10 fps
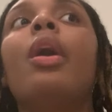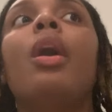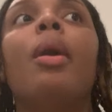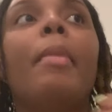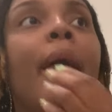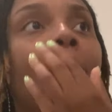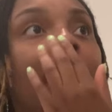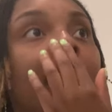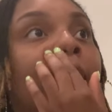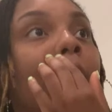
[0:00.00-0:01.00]
Um, at
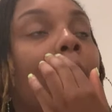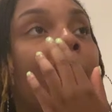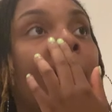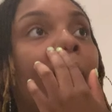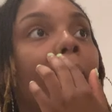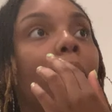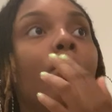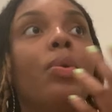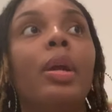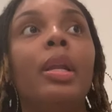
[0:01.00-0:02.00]
any time
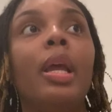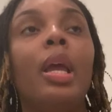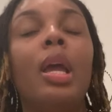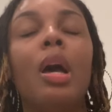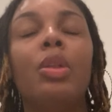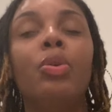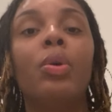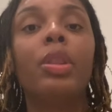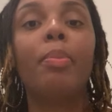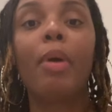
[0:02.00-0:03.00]
during it
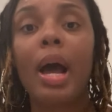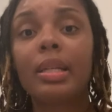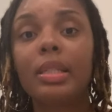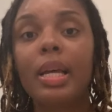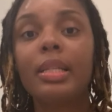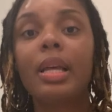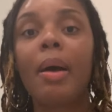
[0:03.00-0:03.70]
during the process,